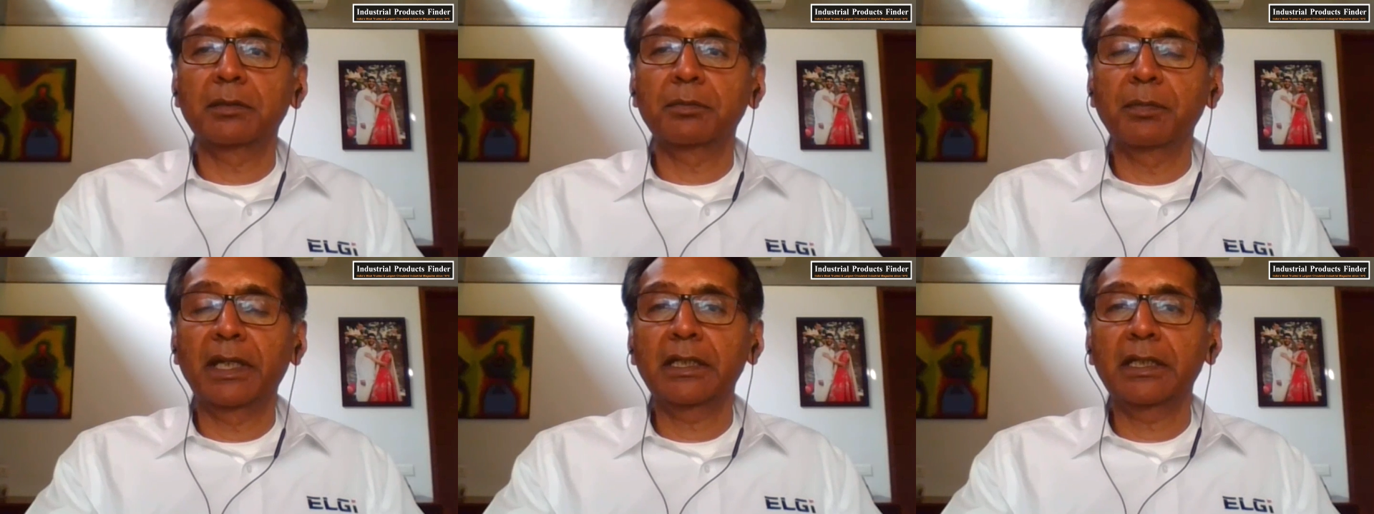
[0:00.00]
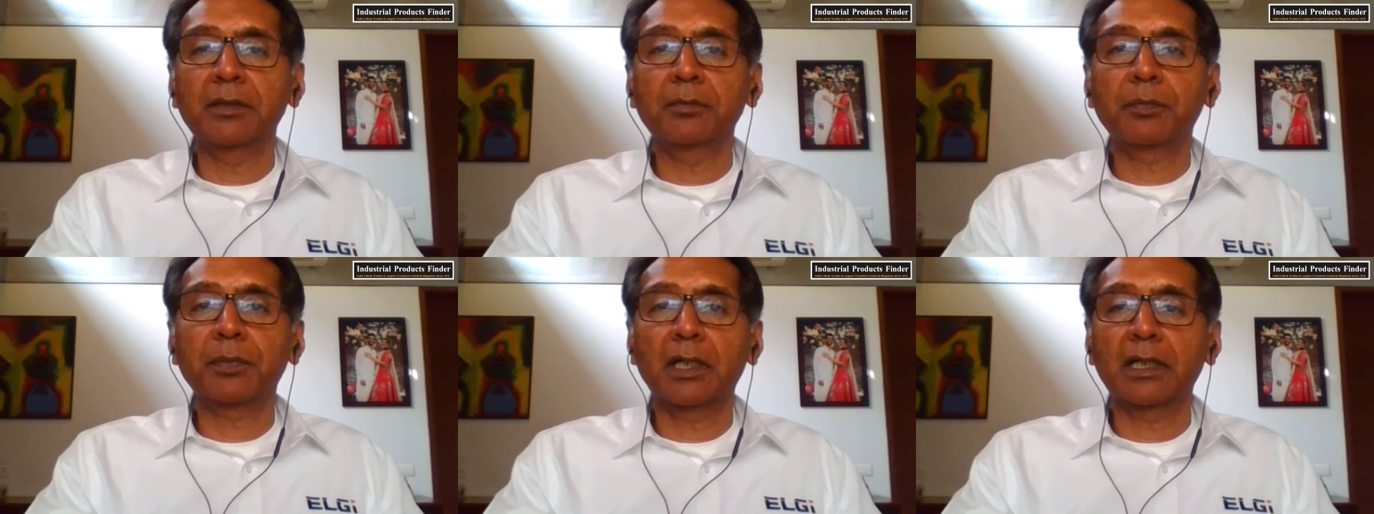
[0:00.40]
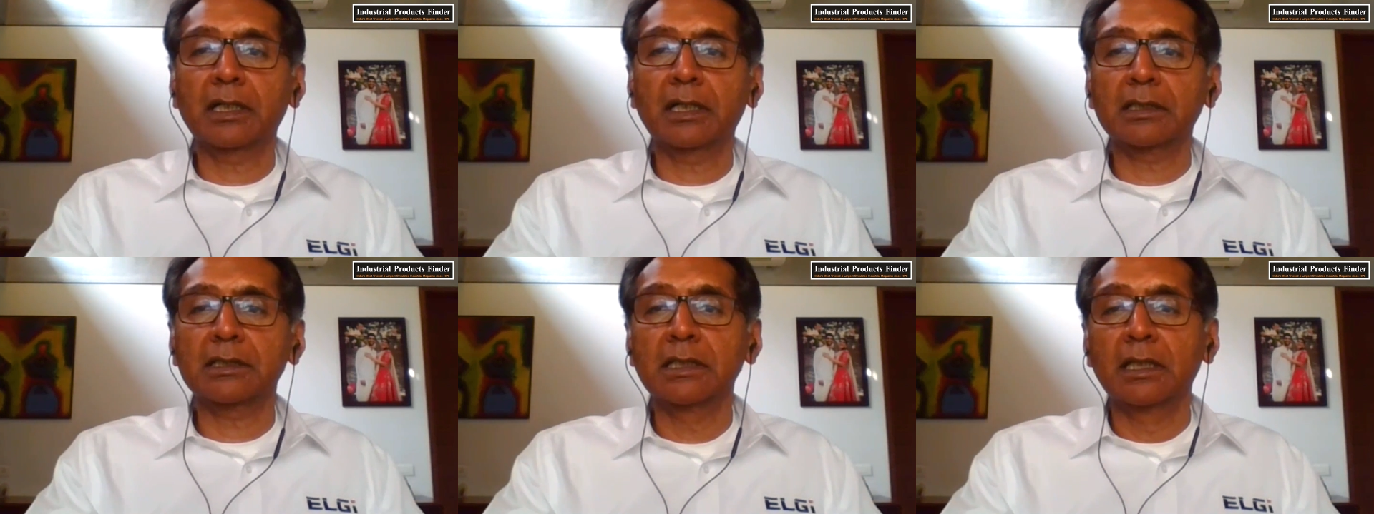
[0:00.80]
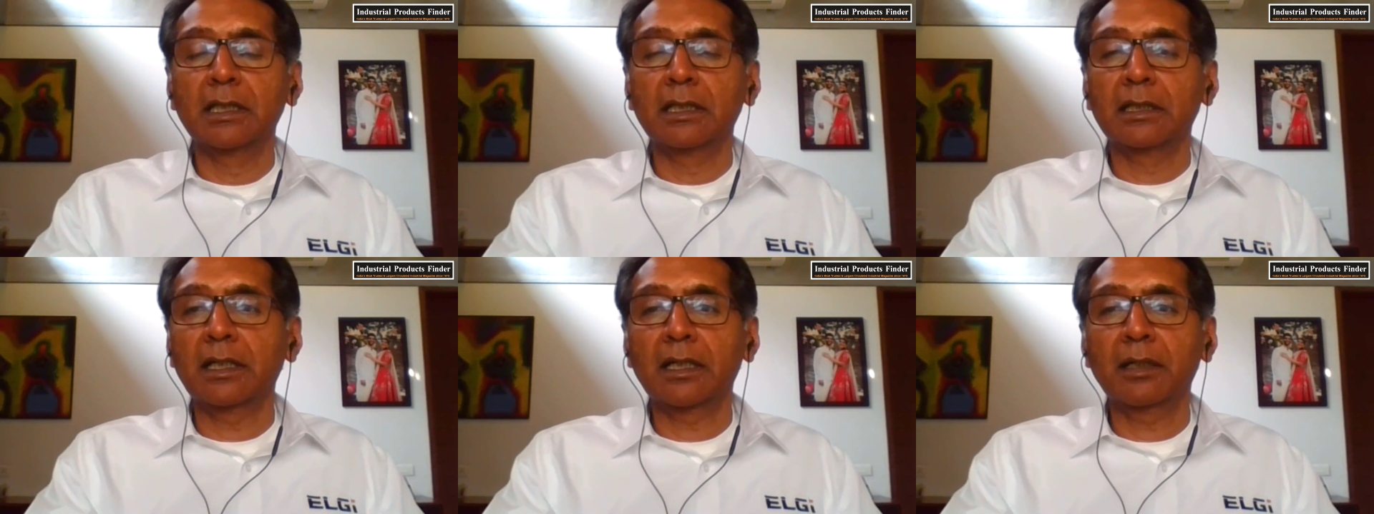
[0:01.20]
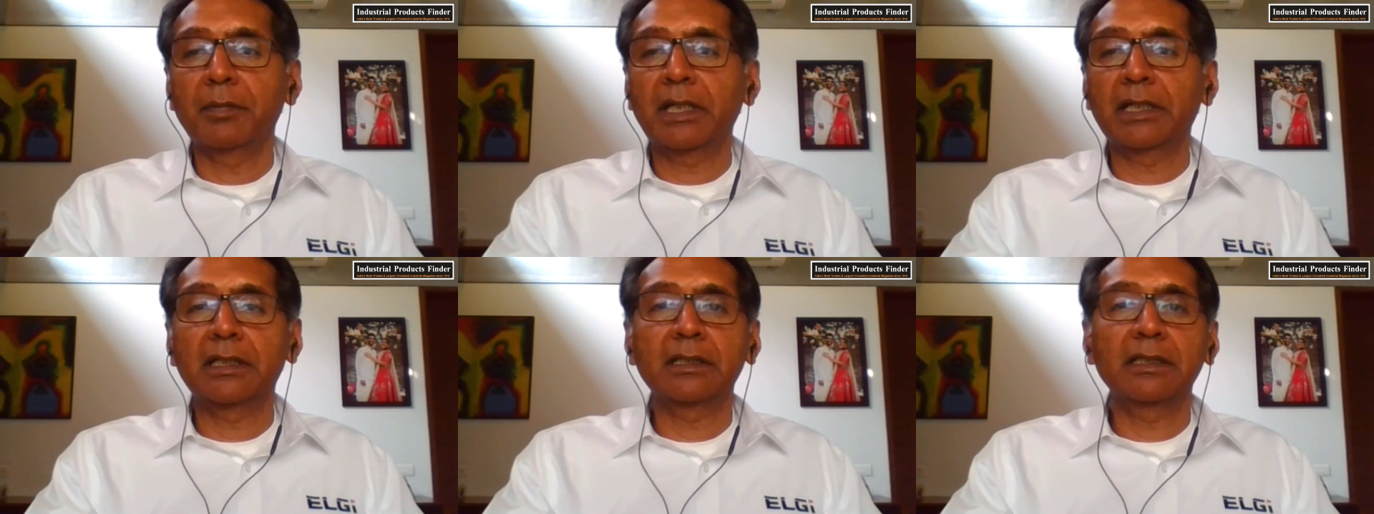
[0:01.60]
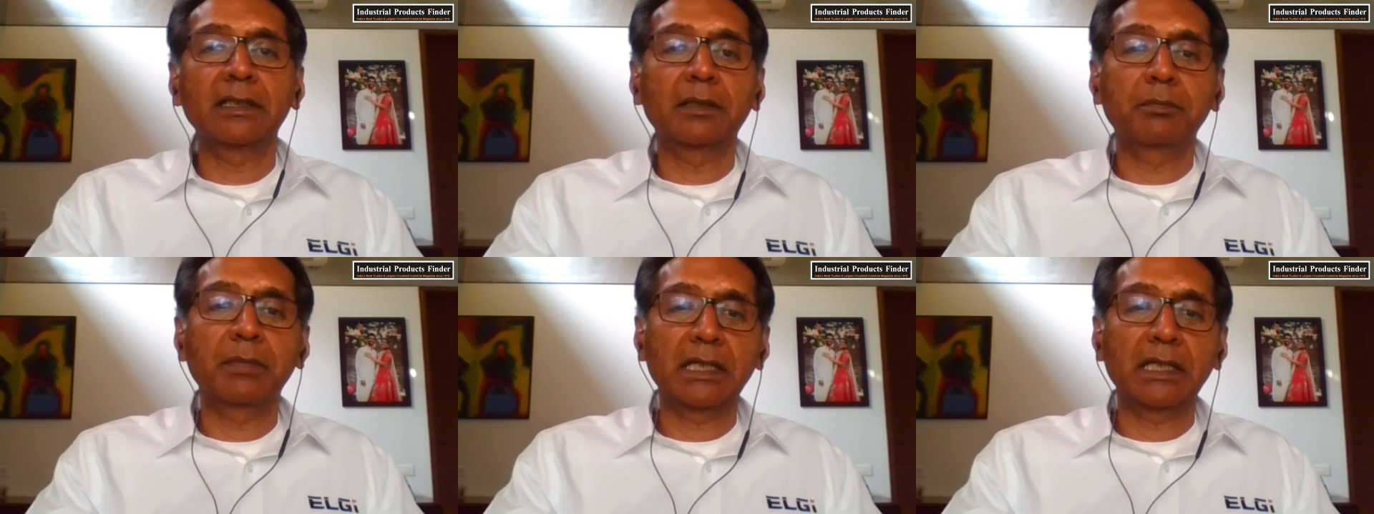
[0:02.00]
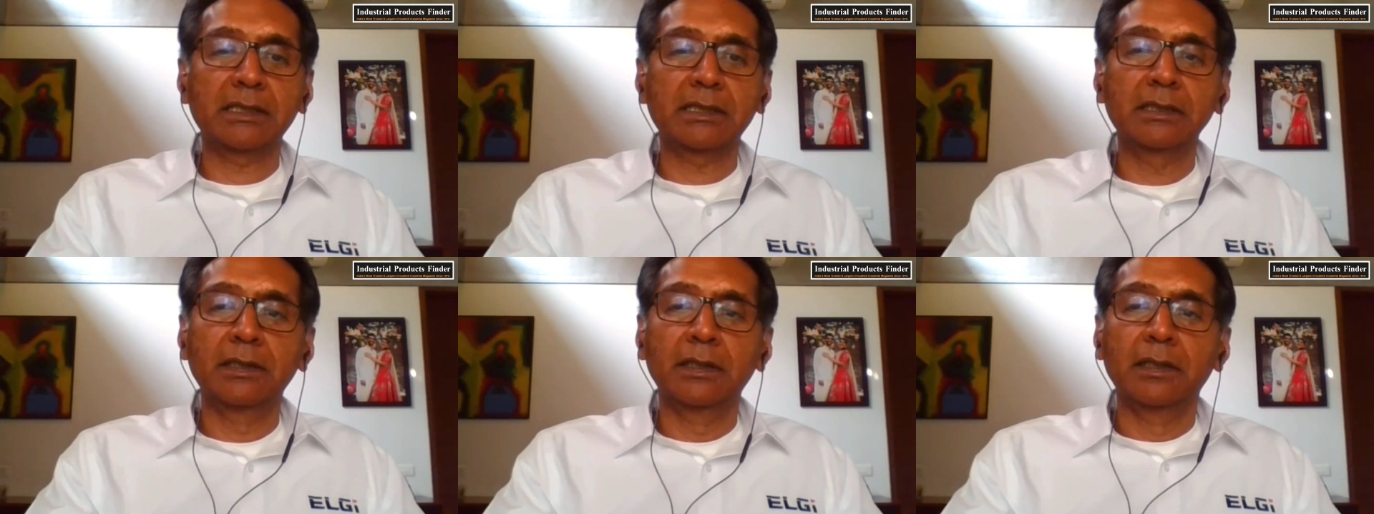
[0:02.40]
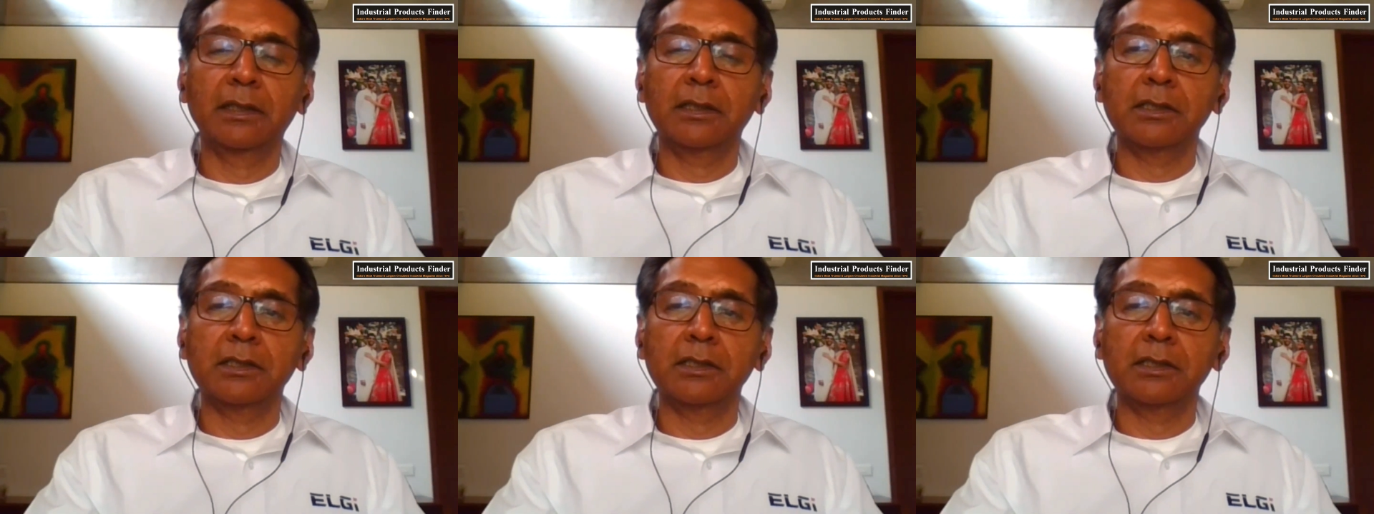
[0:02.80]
but making products that are better than the best.